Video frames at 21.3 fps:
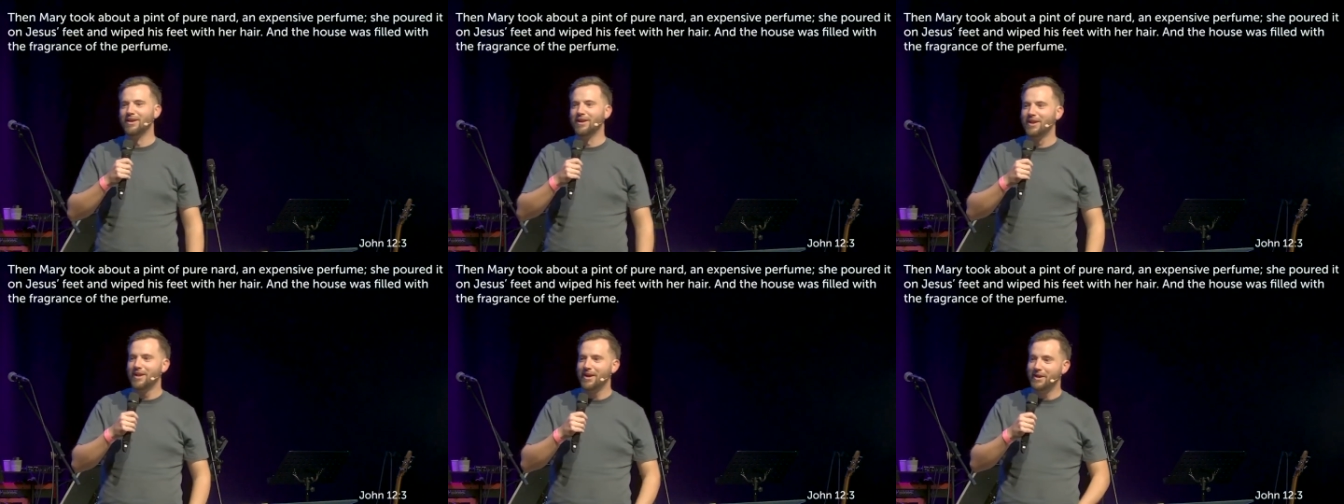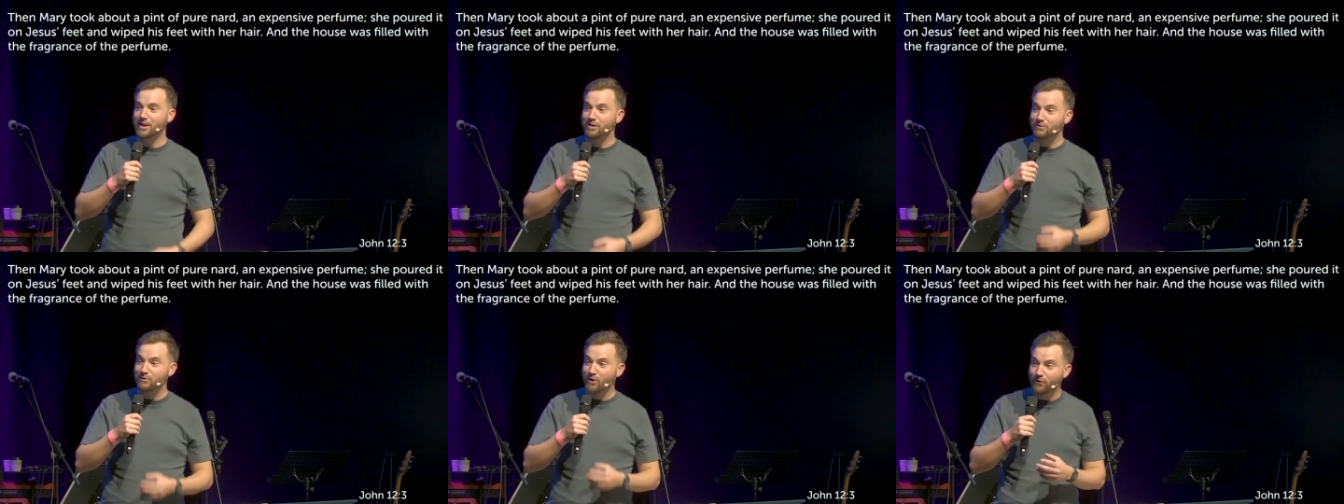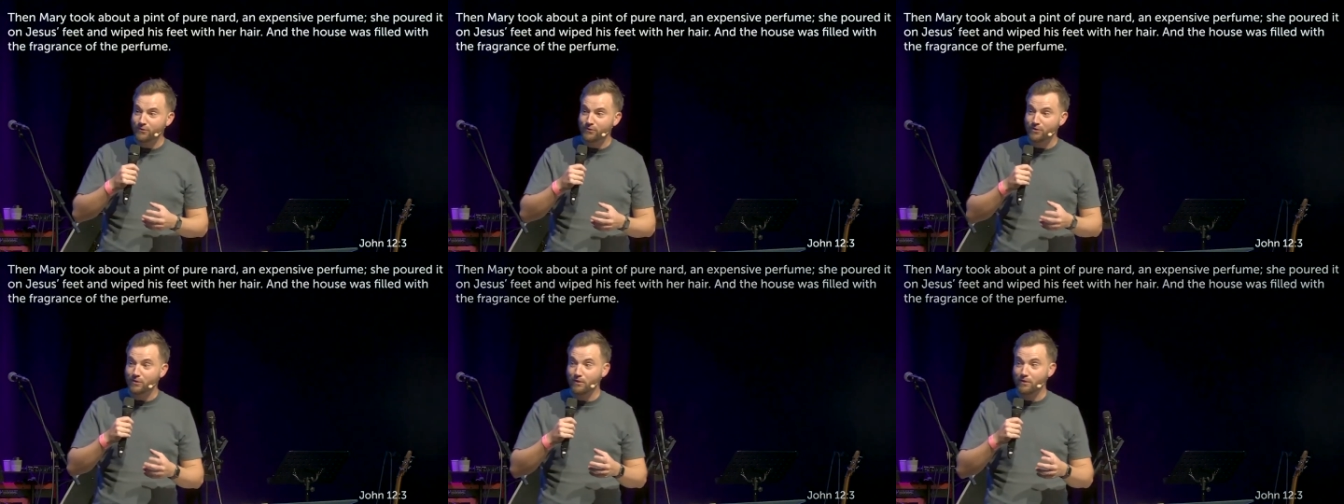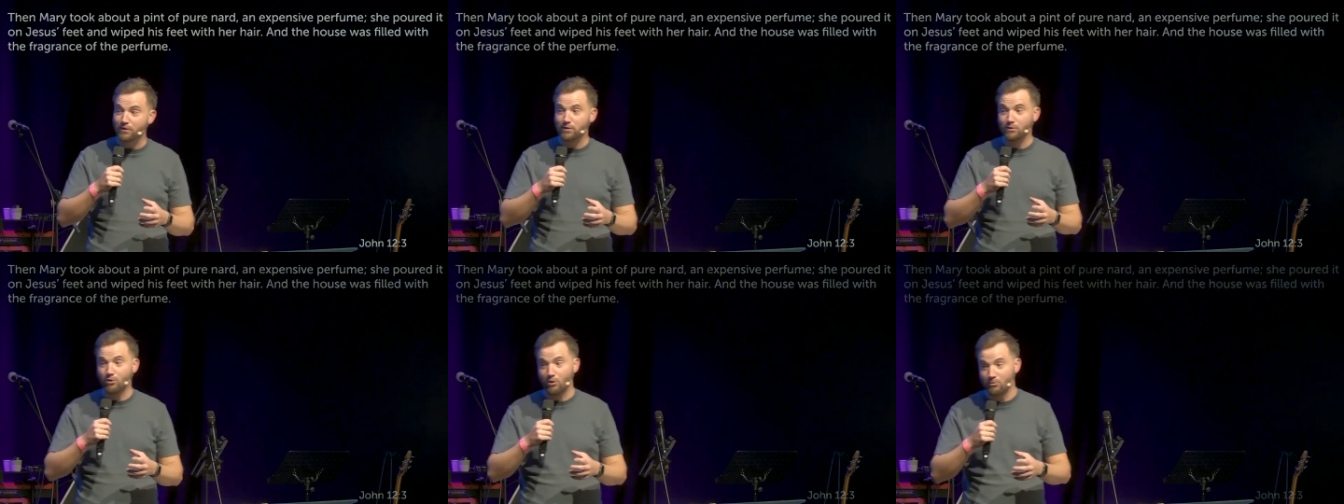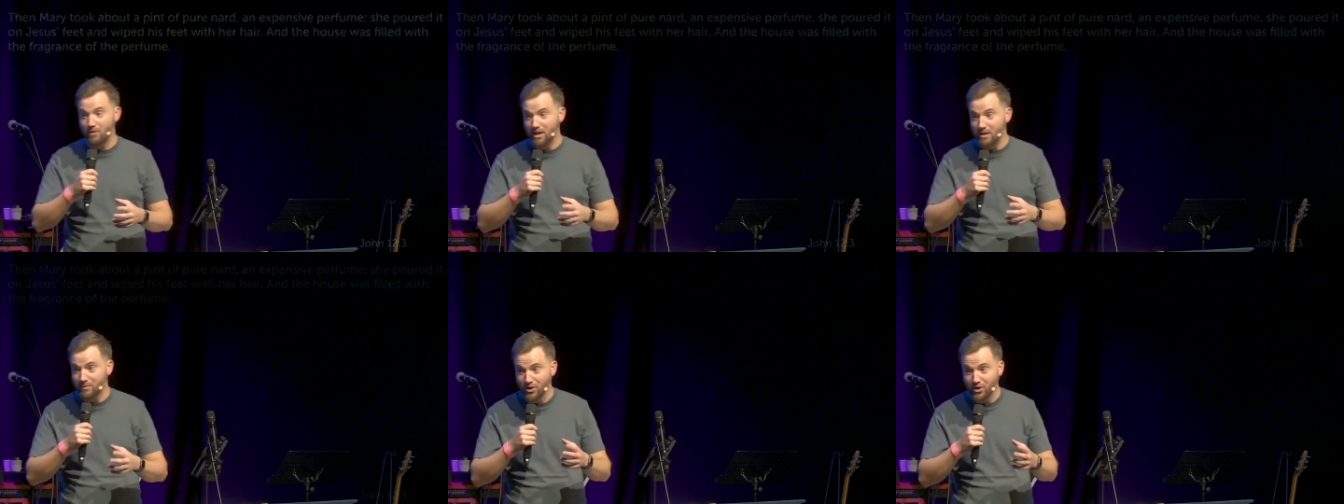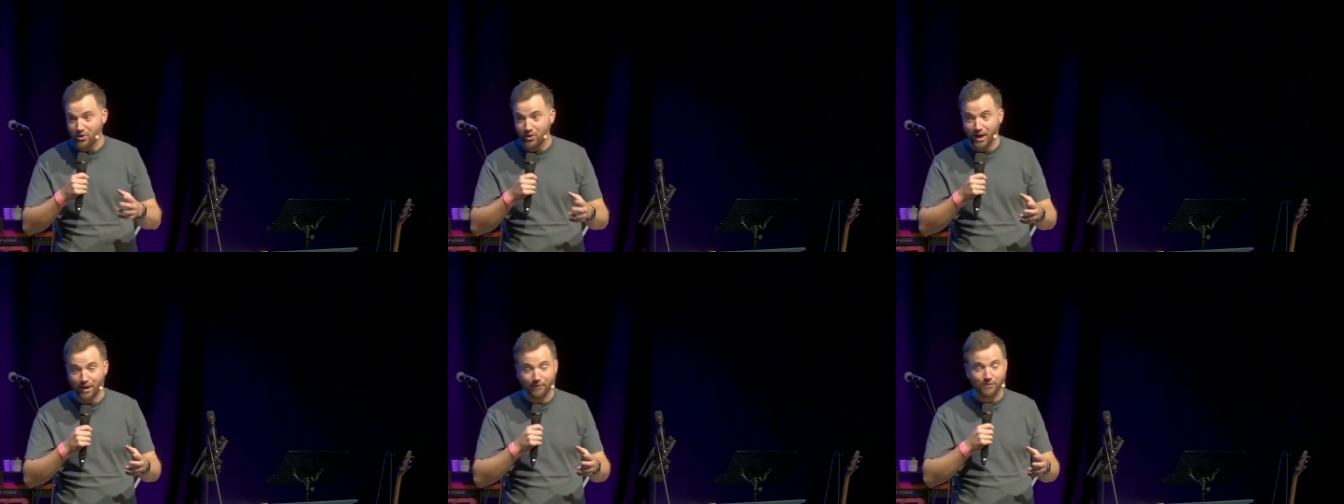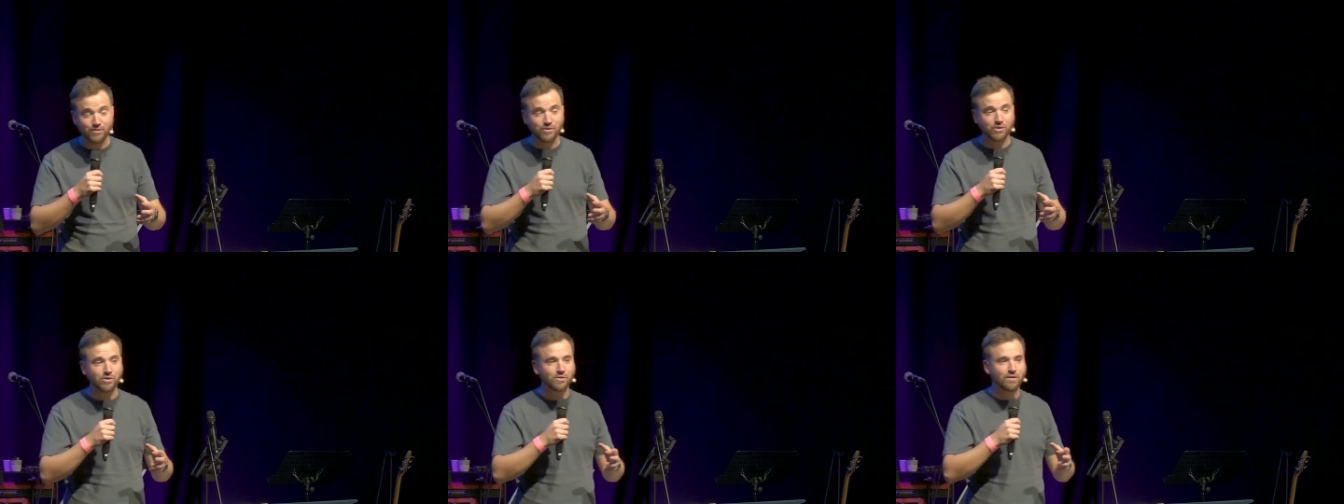And I've often thought, maybe you have
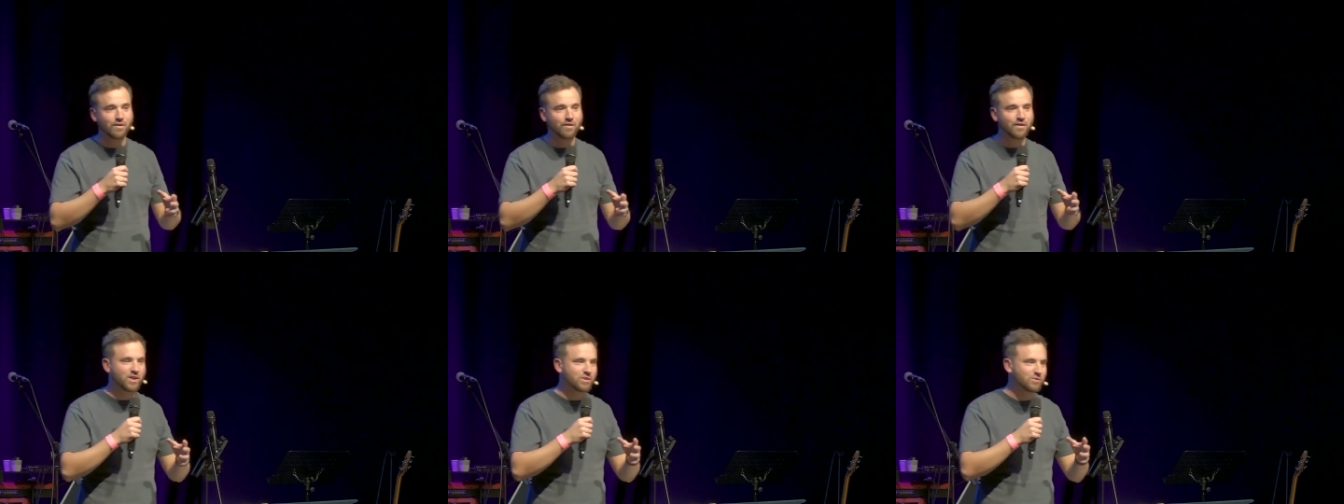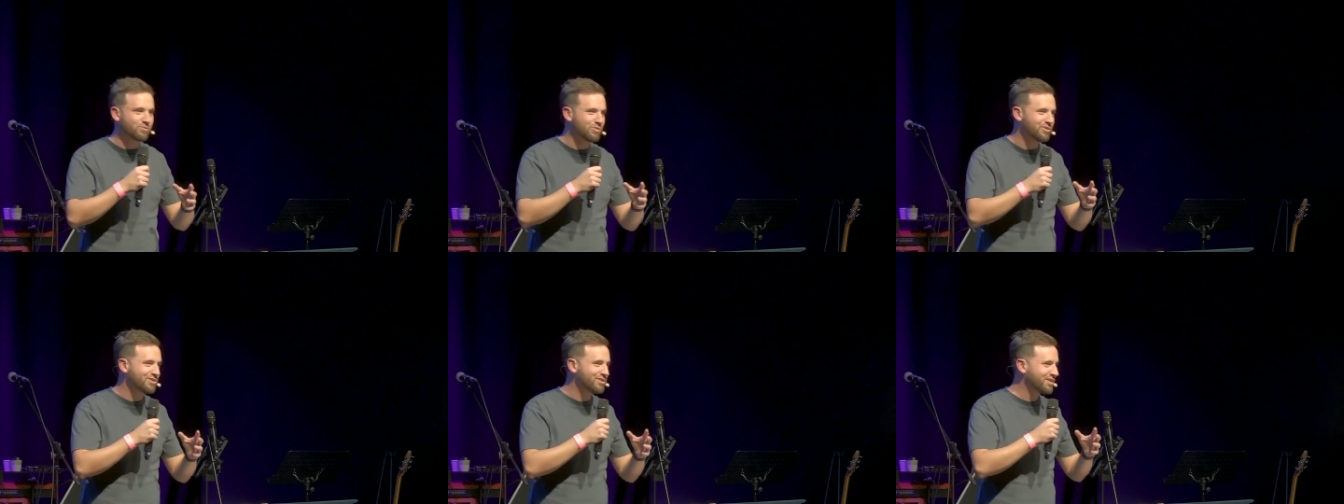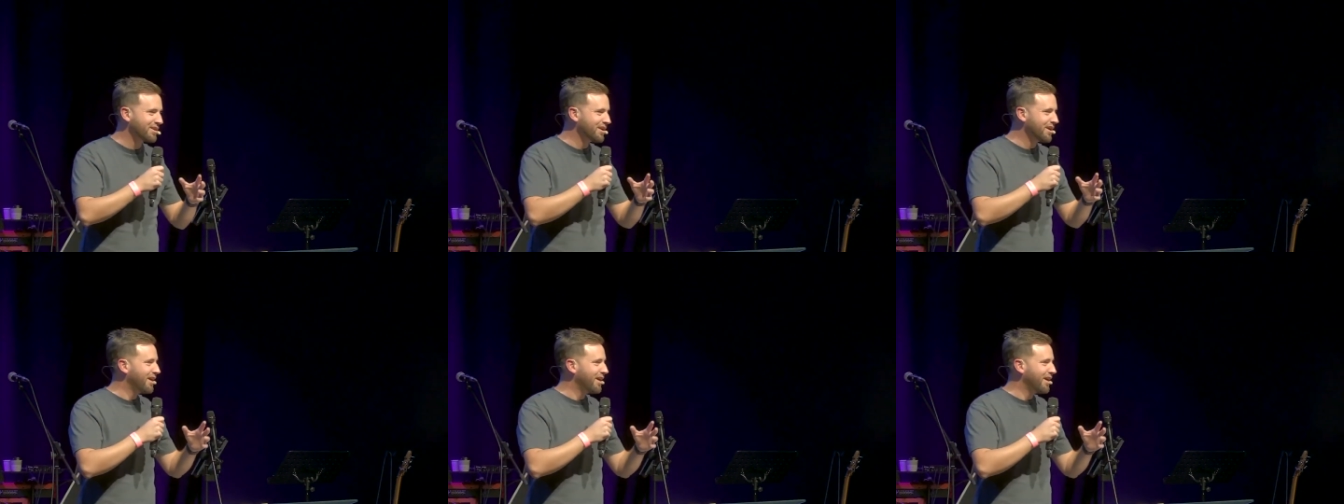too, that this was